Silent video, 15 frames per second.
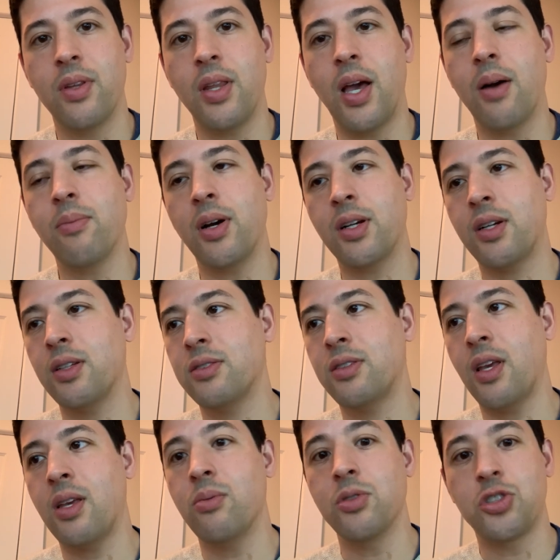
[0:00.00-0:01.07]
Now, I'm not going to say
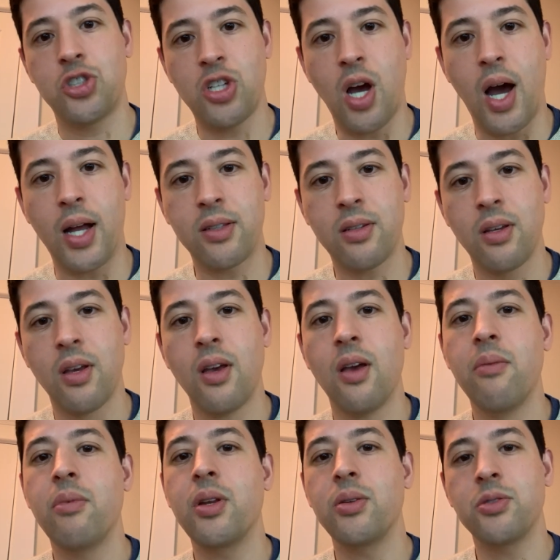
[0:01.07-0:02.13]
he was shot,
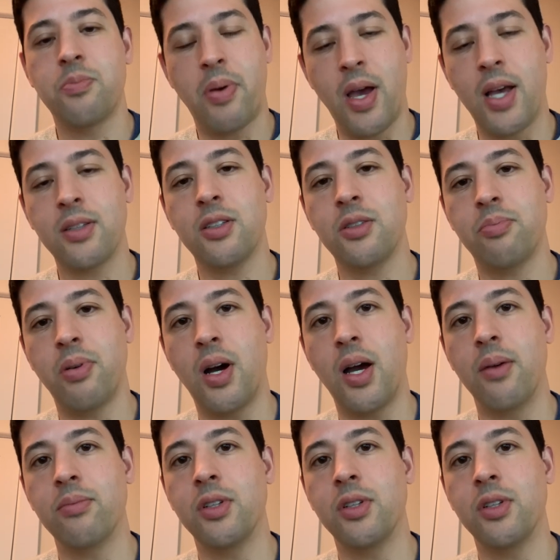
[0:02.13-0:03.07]
but he was past his prime.